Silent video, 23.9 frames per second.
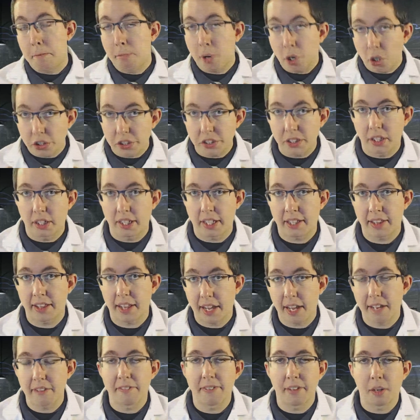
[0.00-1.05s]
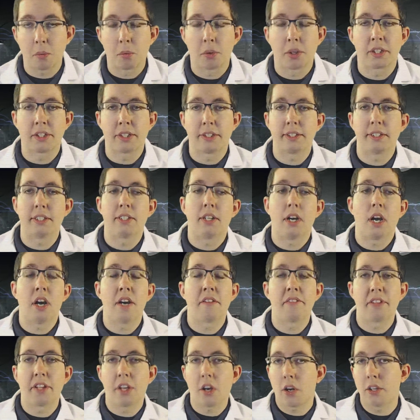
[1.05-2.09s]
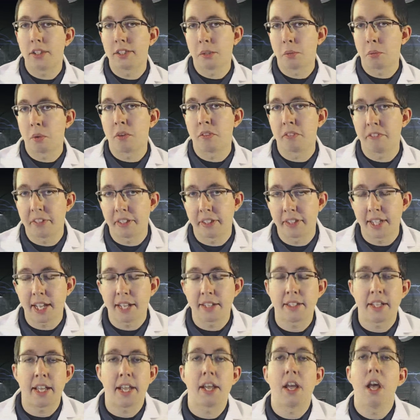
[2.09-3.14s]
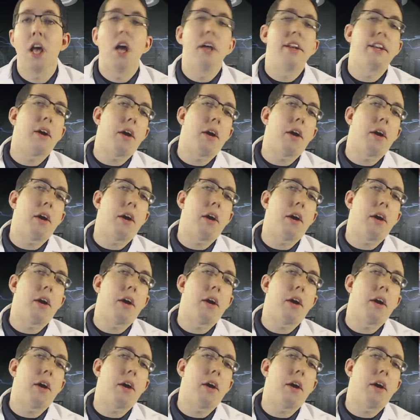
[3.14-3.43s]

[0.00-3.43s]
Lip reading: personally, that I felt were good of the cards that were revealed that day.